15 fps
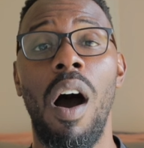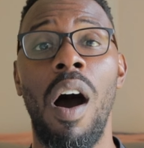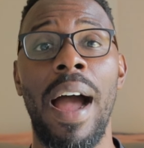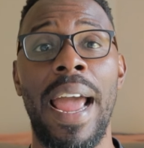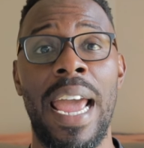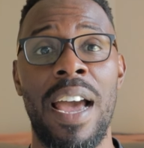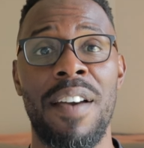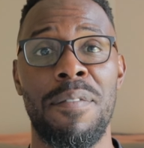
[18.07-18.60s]

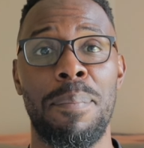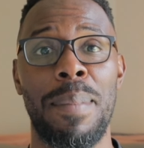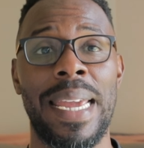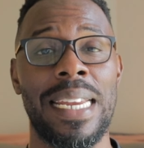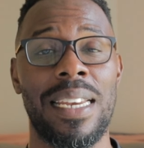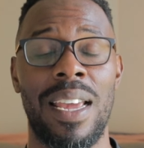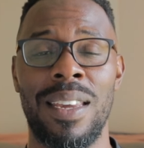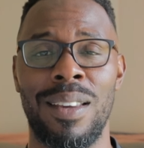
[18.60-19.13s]
I have
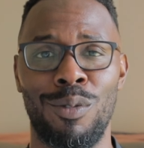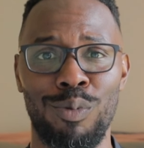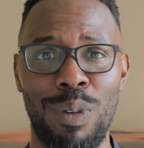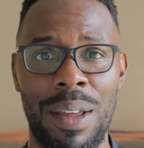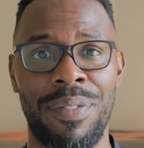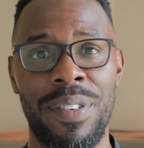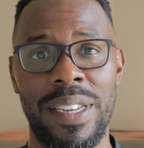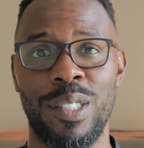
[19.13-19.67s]
made a
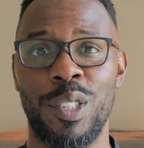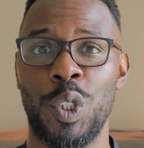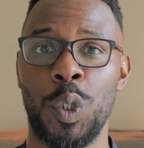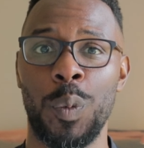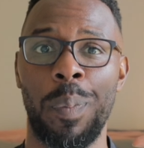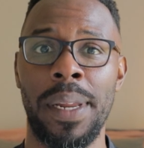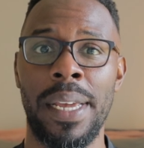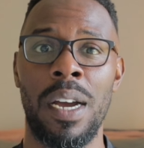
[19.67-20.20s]
graphic to
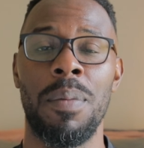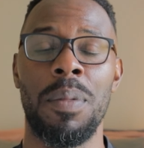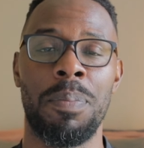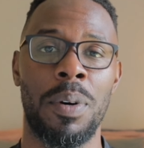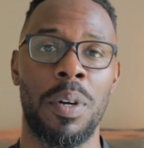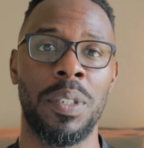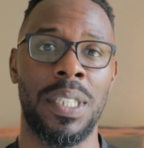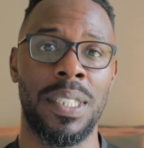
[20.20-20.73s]
split up the
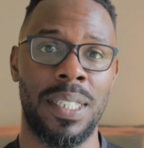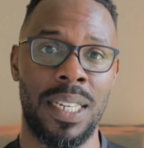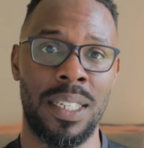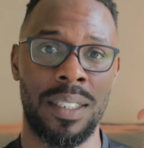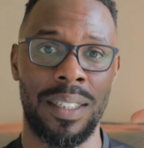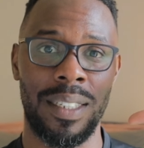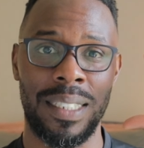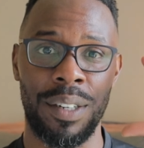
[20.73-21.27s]
process
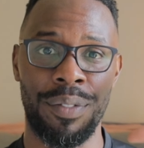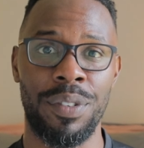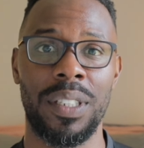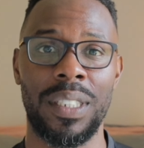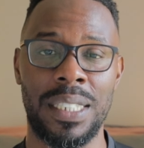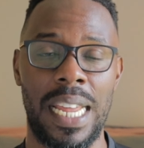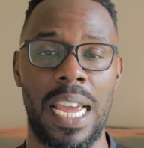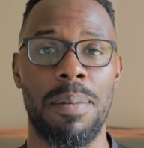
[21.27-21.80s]
into the different
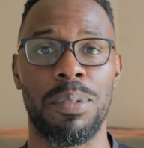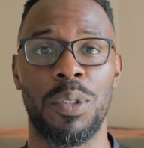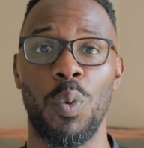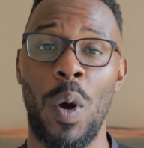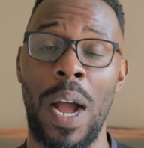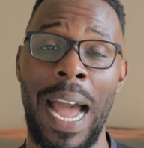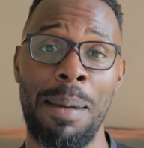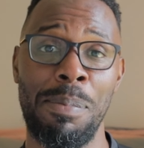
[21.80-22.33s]
steps,
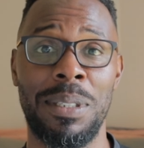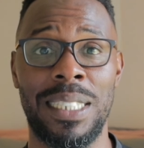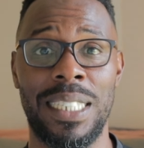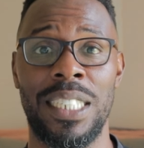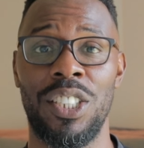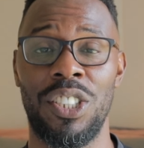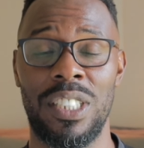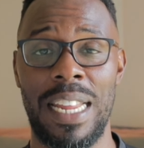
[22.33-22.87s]
what happens at
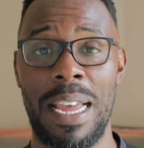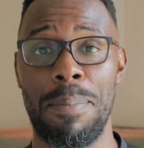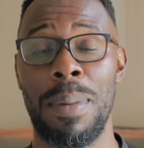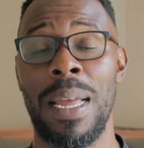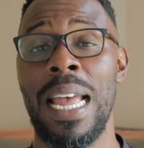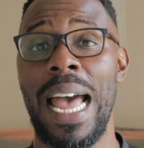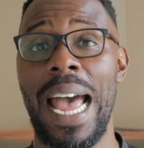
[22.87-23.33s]
each step,